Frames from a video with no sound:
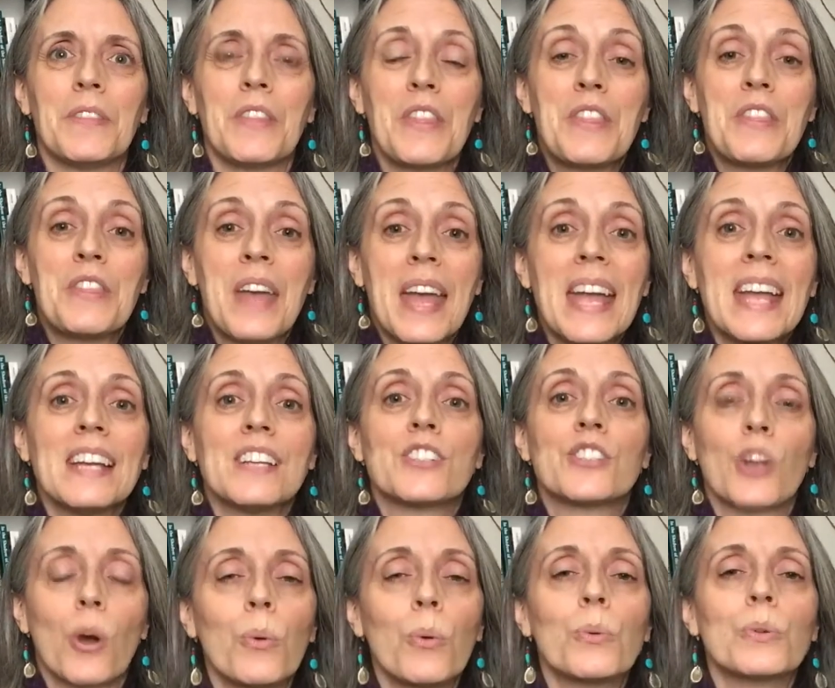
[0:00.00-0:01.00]
They
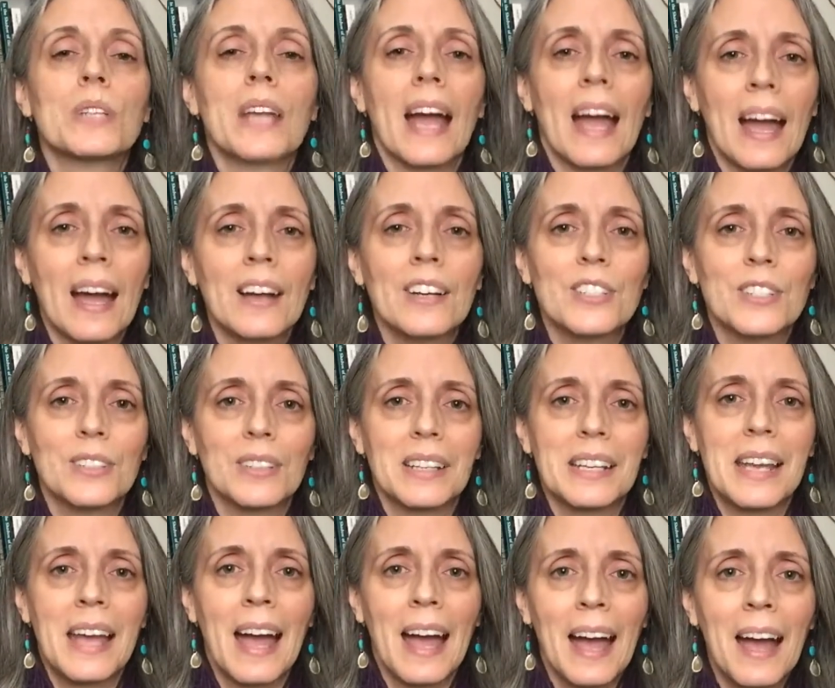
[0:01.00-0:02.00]
don't
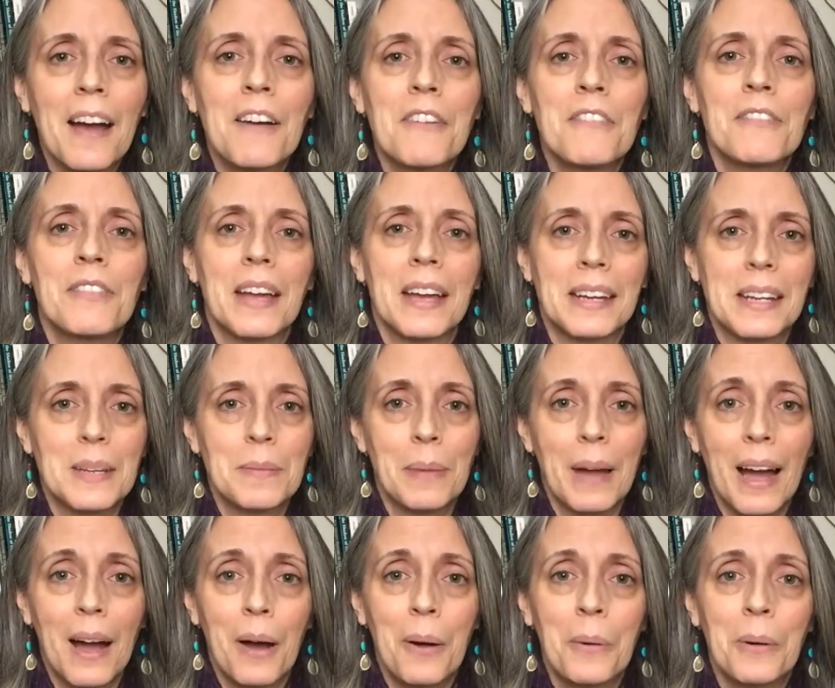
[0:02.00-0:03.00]
actually have any
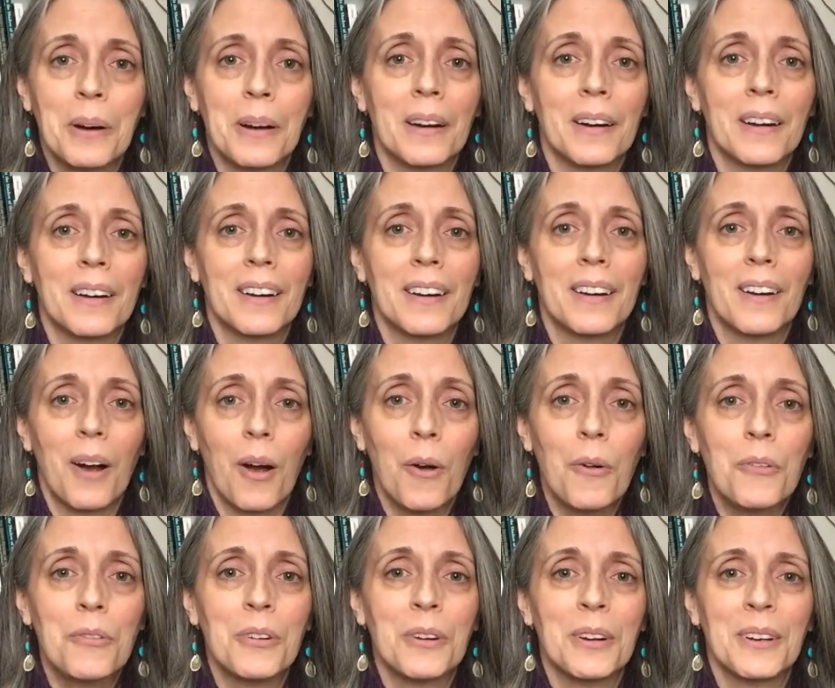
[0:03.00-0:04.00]
power
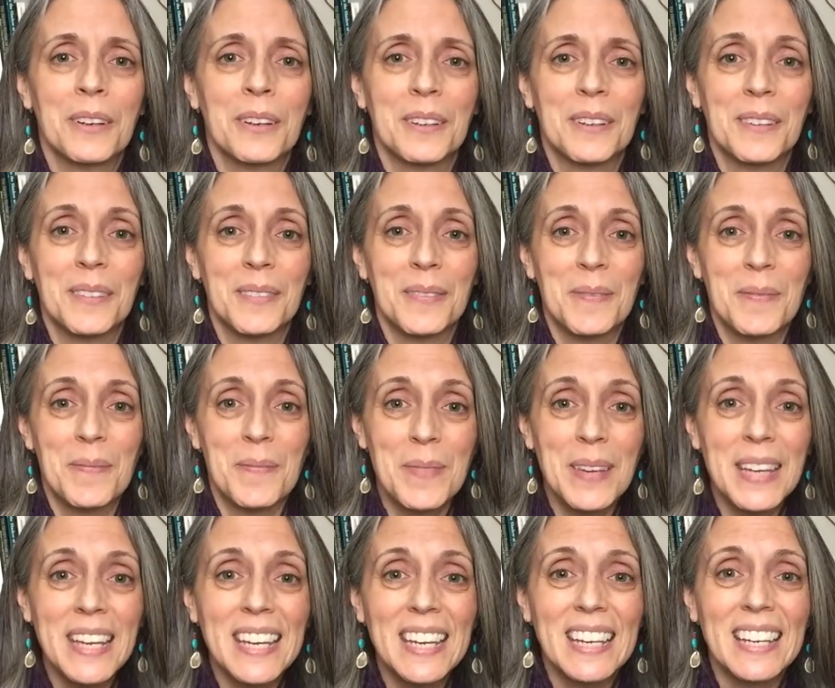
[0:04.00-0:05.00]
over
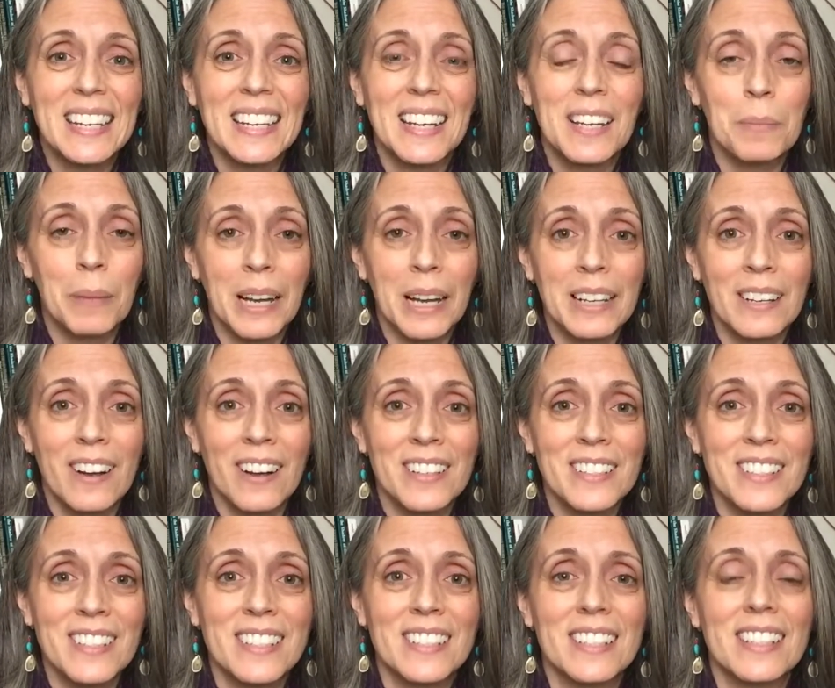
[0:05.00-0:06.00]
me and my
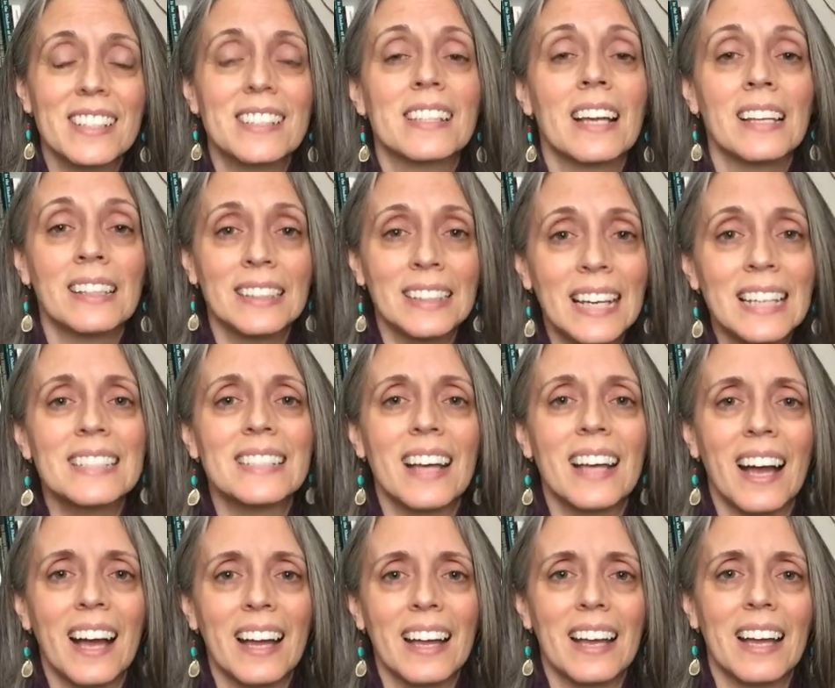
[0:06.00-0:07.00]
consciousness unless
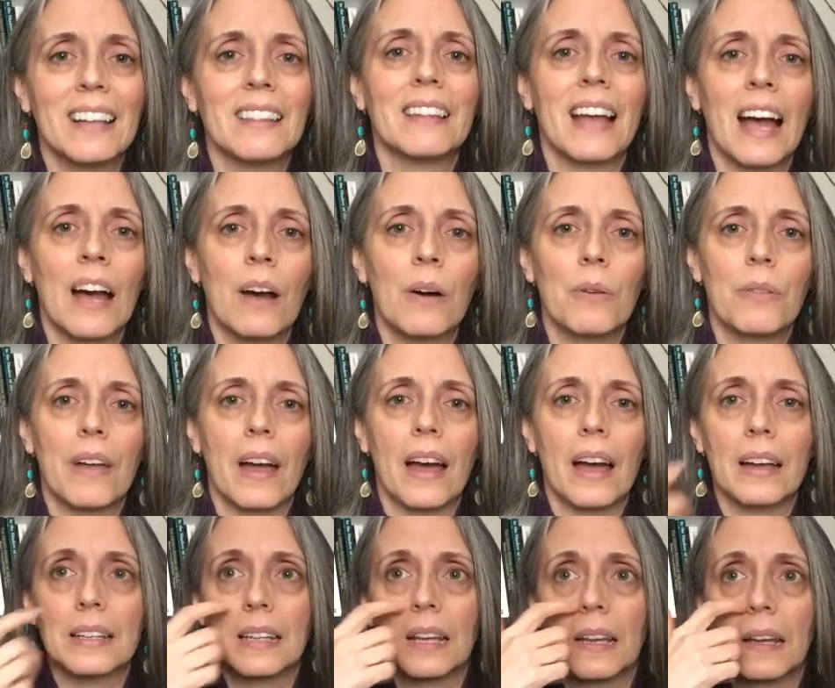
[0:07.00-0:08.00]
I allow
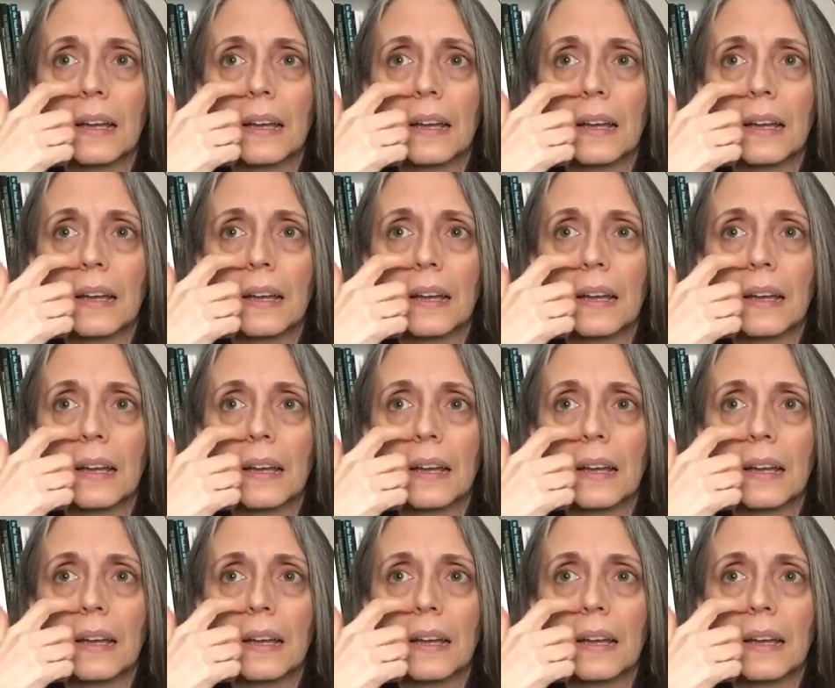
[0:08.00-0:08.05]
that,